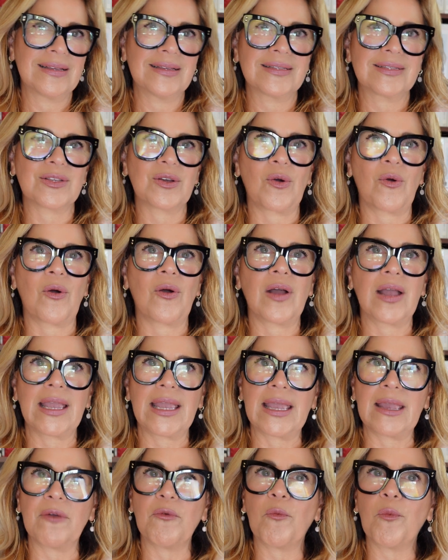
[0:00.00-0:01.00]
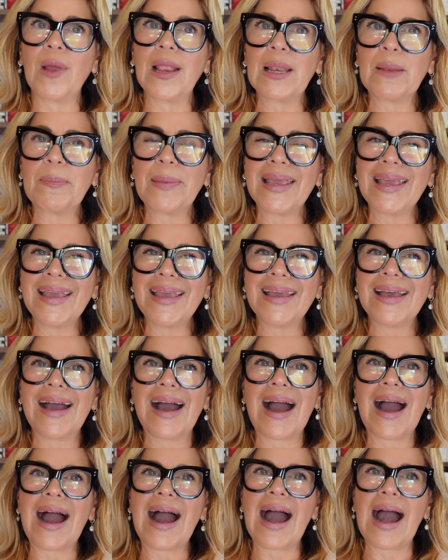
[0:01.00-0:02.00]
So it will be
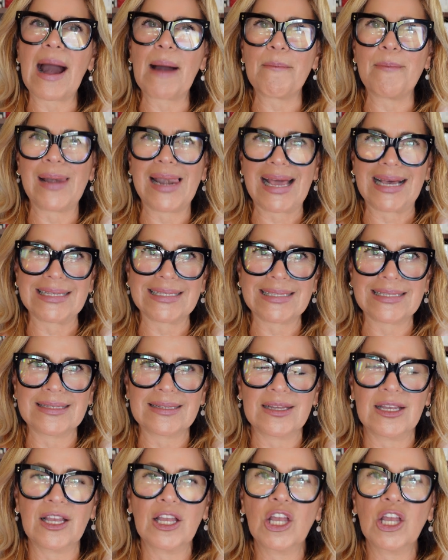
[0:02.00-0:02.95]
hablas.